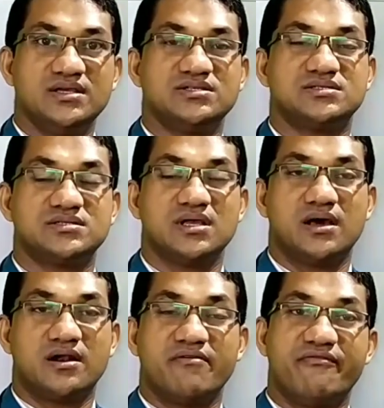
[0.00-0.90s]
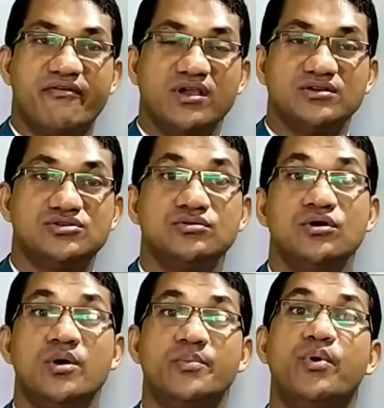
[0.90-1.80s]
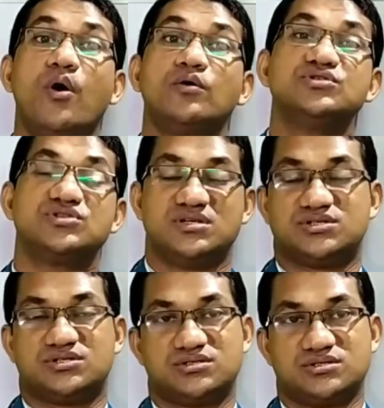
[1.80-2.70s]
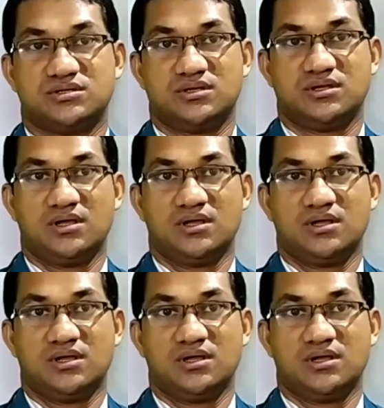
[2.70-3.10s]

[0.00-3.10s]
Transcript: is referring to pauses,